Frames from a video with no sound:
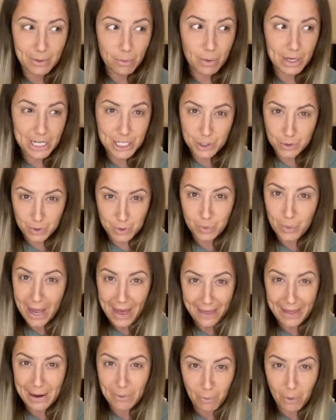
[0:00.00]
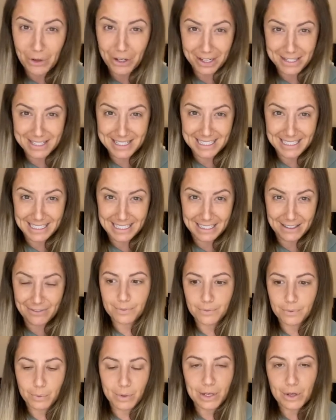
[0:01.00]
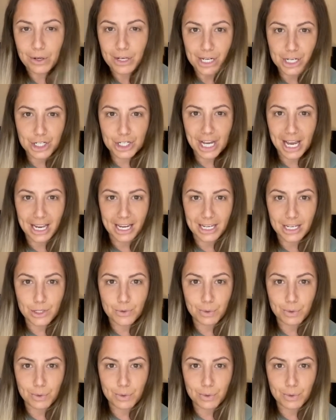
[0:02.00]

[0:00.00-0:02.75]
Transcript: which is where they want us to live, we're not going to change.